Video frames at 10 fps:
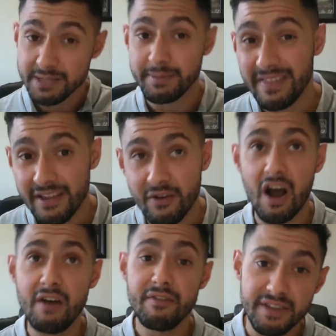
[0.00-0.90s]
But then there are
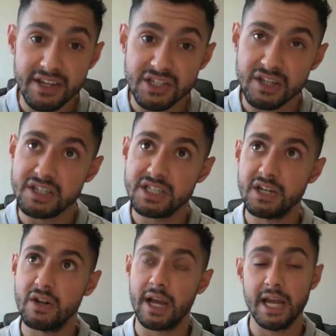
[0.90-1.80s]
other things to consider,
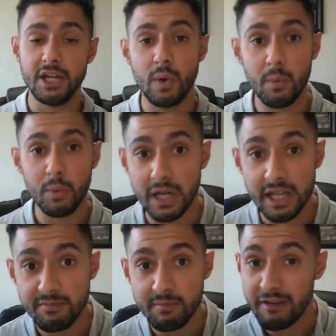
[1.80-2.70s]
like, hey, do I want to
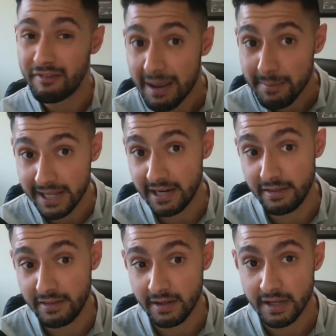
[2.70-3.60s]
leave my family
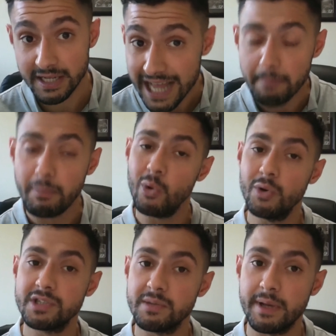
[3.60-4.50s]
anything? Is that
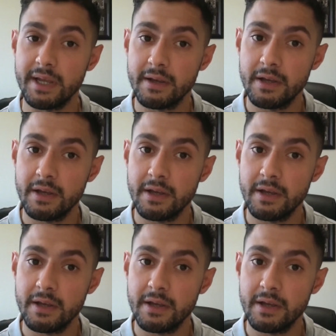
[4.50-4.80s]
important to me?